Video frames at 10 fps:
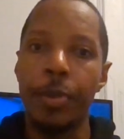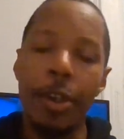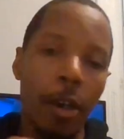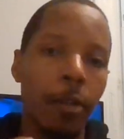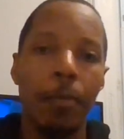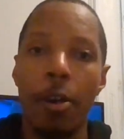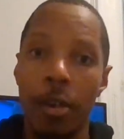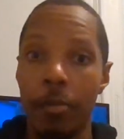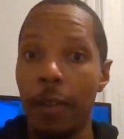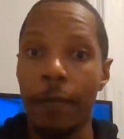The other
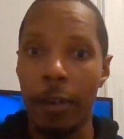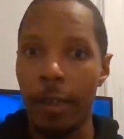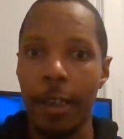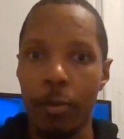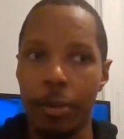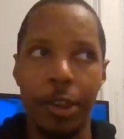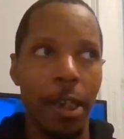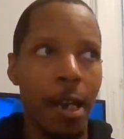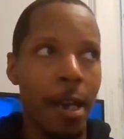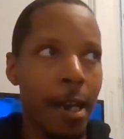part of me felt like it was
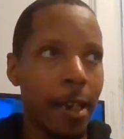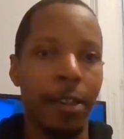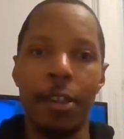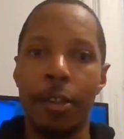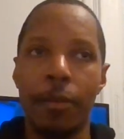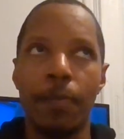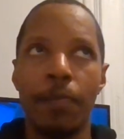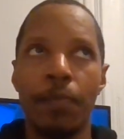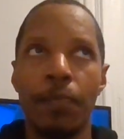kind of,